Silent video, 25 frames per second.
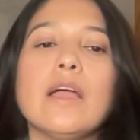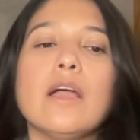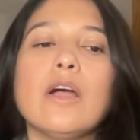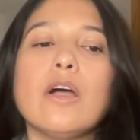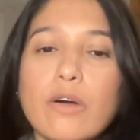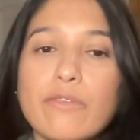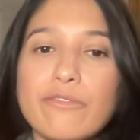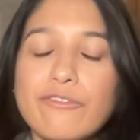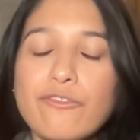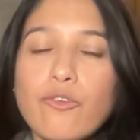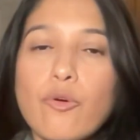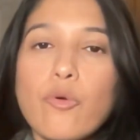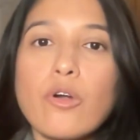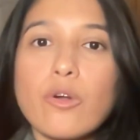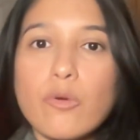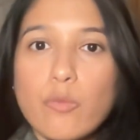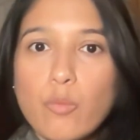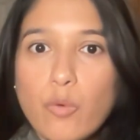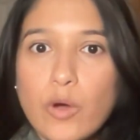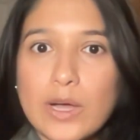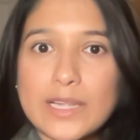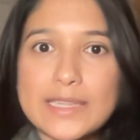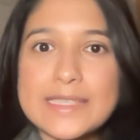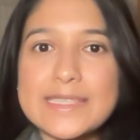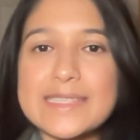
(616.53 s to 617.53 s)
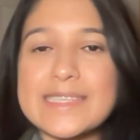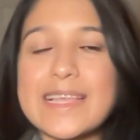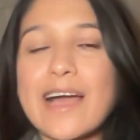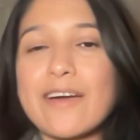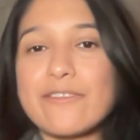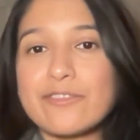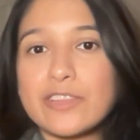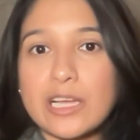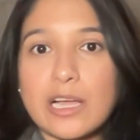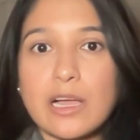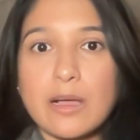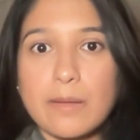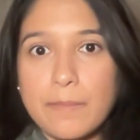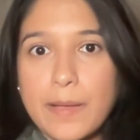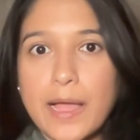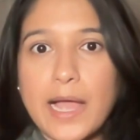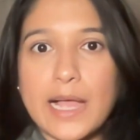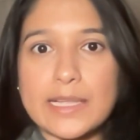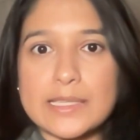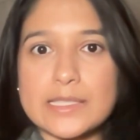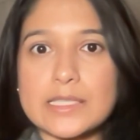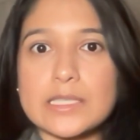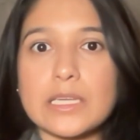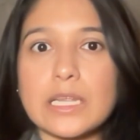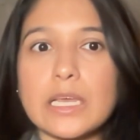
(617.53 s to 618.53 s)
4-1s have the
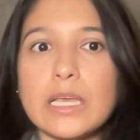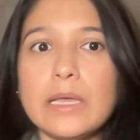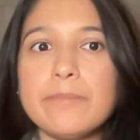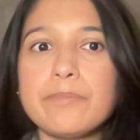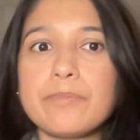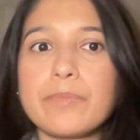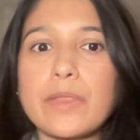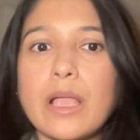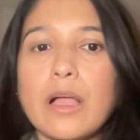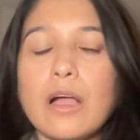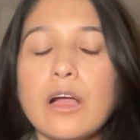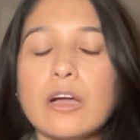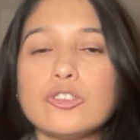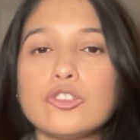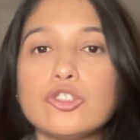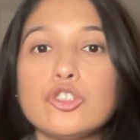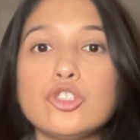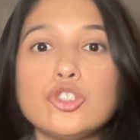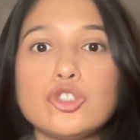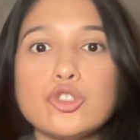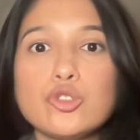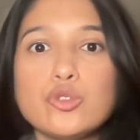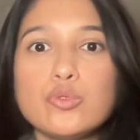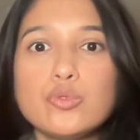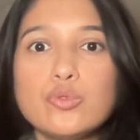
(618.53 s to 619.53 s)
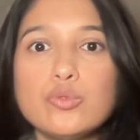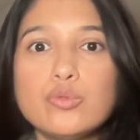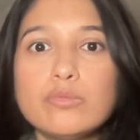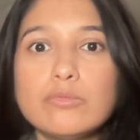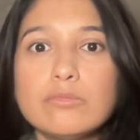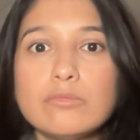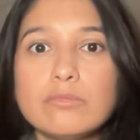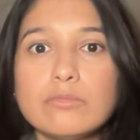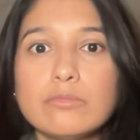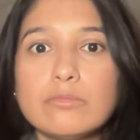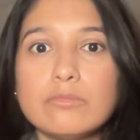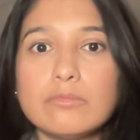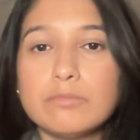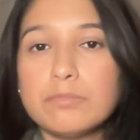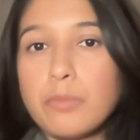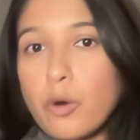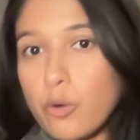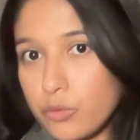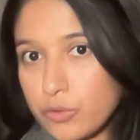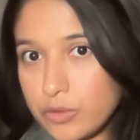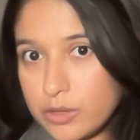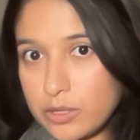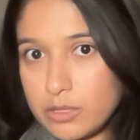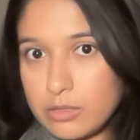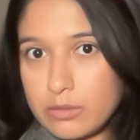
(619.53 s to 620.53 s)
capacity to do
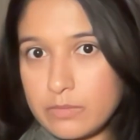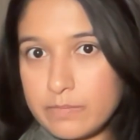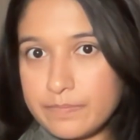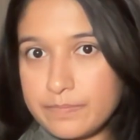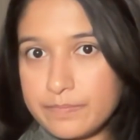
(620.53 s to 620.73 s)
both.